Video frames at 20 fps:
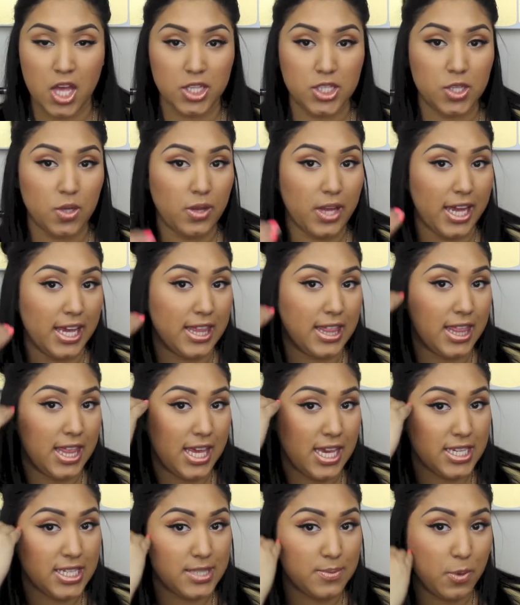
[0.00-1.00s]
So like
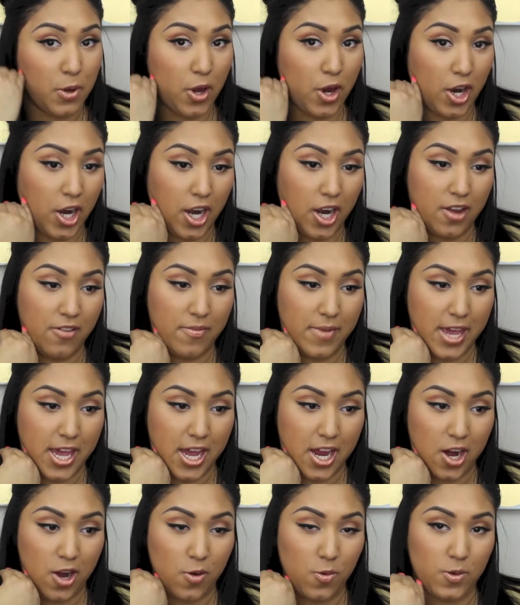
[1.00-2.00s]
this part of my
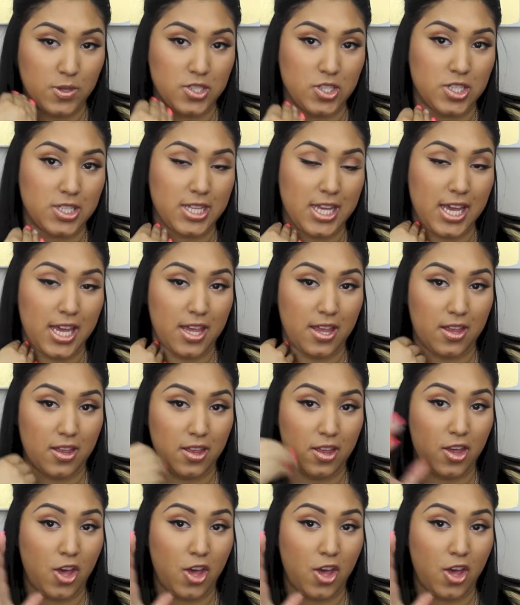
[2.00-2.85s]
hair was just like,